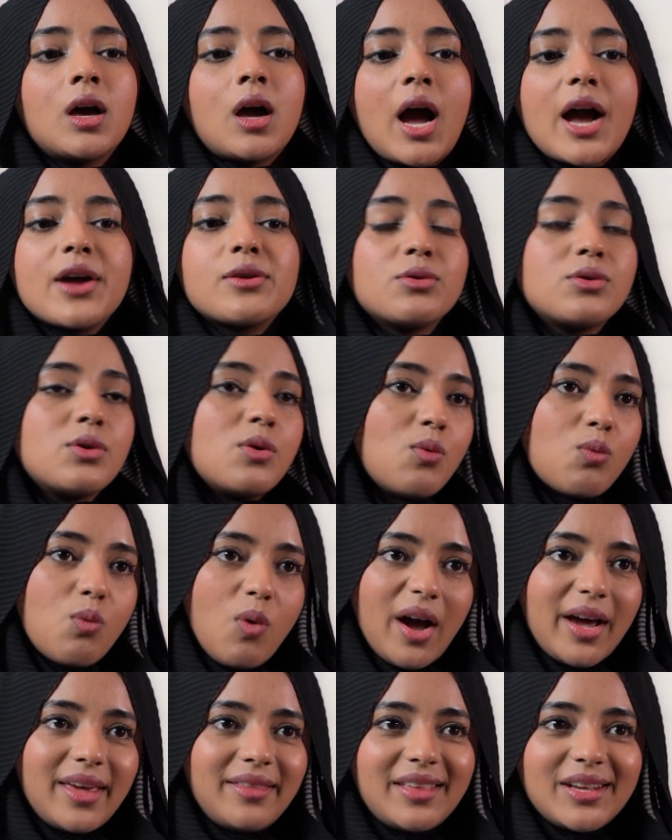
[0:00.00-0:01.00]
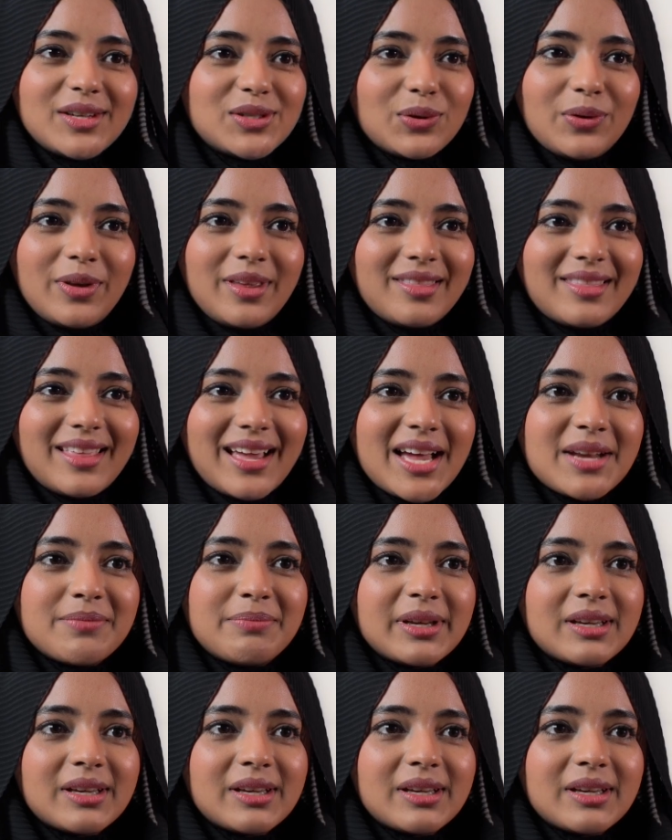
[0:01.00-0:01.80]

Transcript: I don't know why they're doing that,